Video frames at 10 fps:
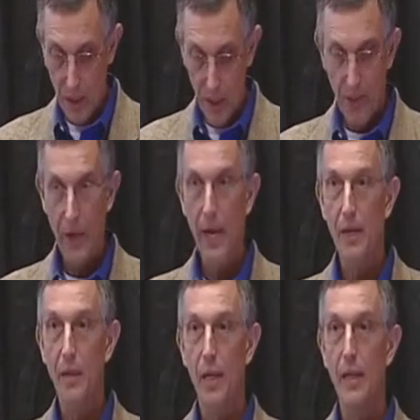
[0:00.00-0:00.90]
if you
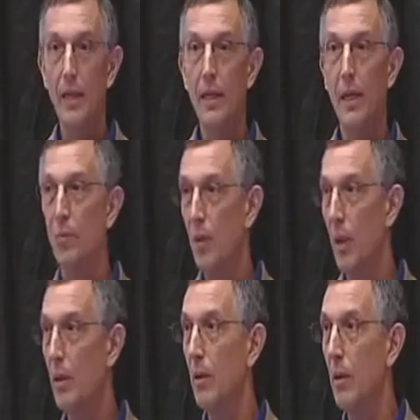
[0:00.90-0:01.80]
add lighting and
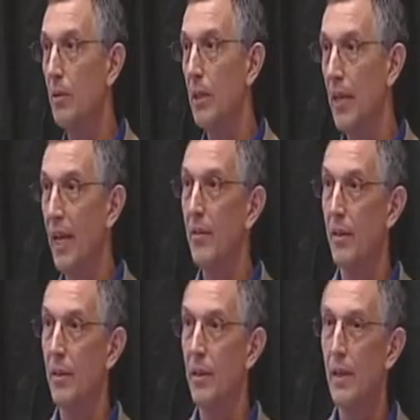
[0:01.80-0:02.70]
plug load
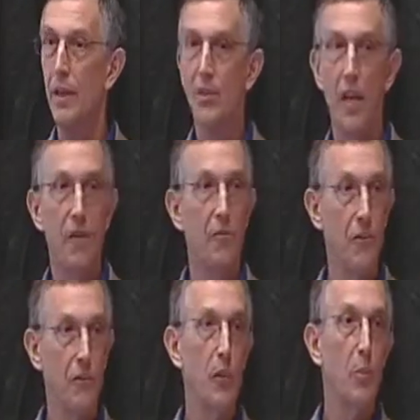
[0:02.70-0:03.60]
together, it's now
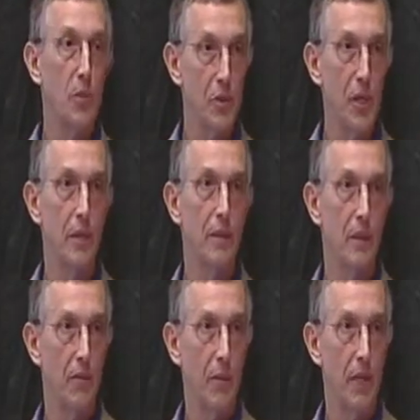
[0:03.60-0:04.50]
50%
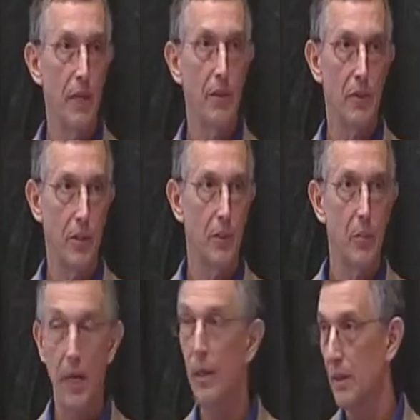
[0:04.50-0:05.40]
of the energy,
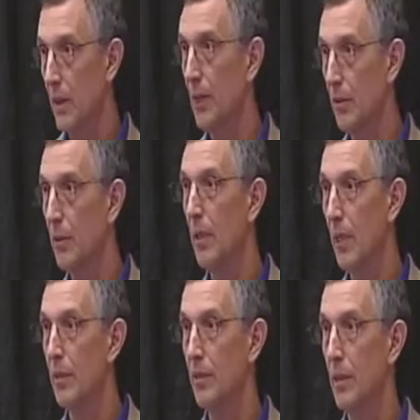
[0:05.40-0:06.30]
electrical
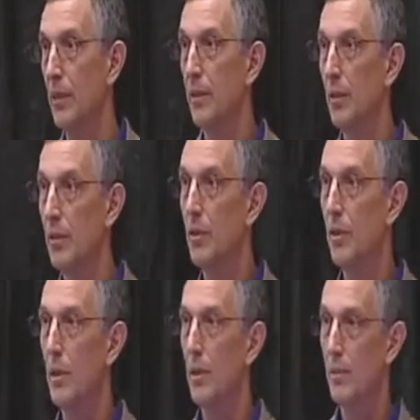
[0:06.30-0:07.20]
energy used
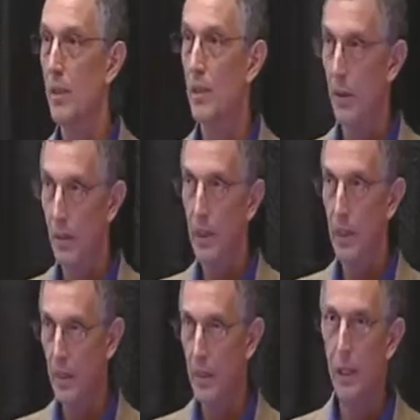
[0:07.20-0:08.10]

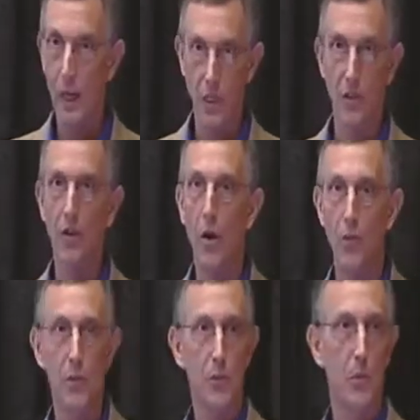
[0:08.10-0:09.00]
in the class of
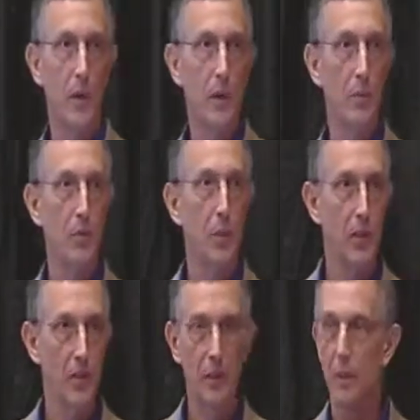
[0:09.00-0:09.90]
office
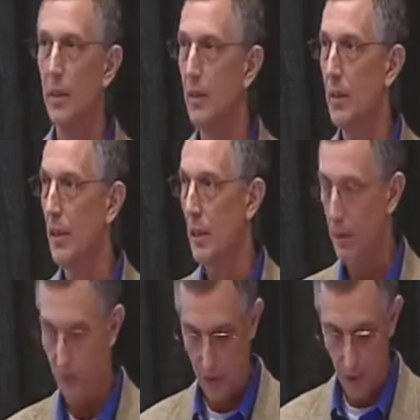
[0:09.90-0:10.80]
space that they did
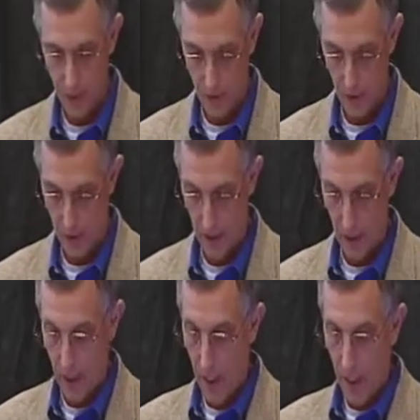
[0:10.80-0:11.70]
the studies on.
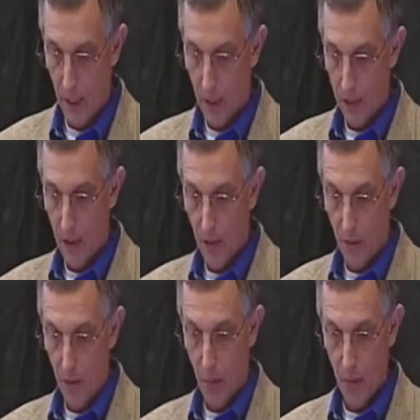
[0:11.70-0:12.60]
So